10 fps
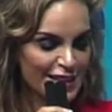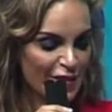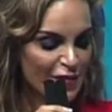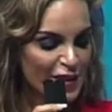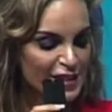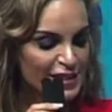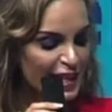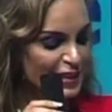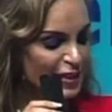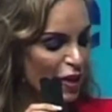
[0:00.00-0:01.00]
the First
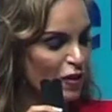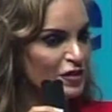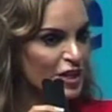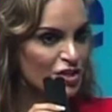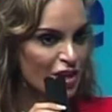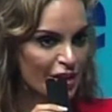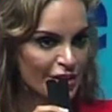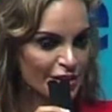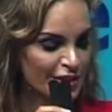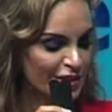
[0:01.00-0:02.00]
Lady of
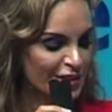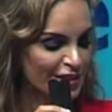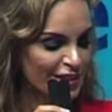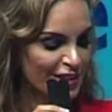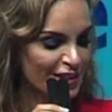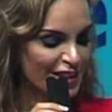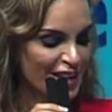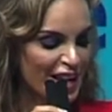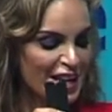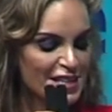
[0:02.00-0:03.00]
Niger,
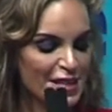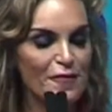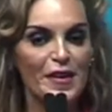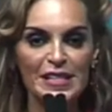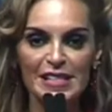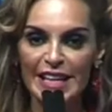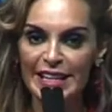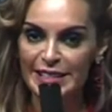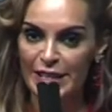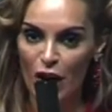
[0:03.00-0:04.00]
the First
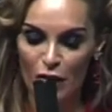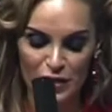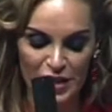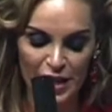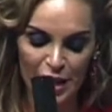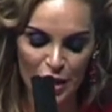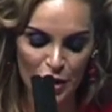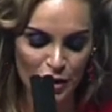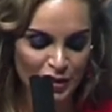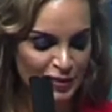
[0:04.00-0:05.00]
Lady of Sierra
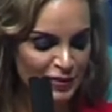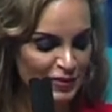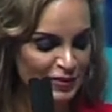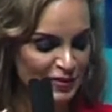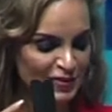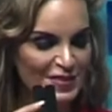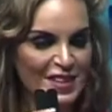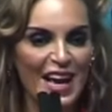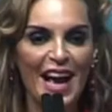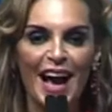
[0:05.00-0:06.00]
Leone,
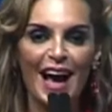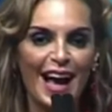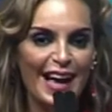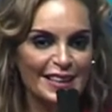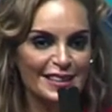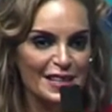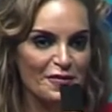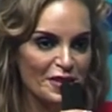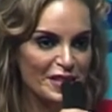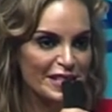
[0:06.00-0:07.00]
and the
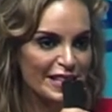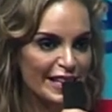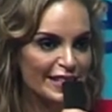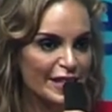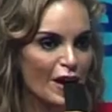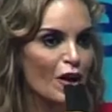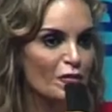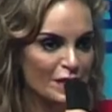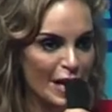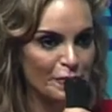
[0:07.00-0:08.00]
First Lady
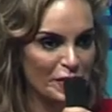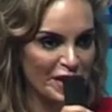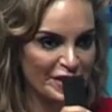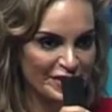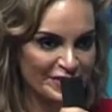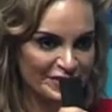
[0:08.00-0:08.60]
of Zambia.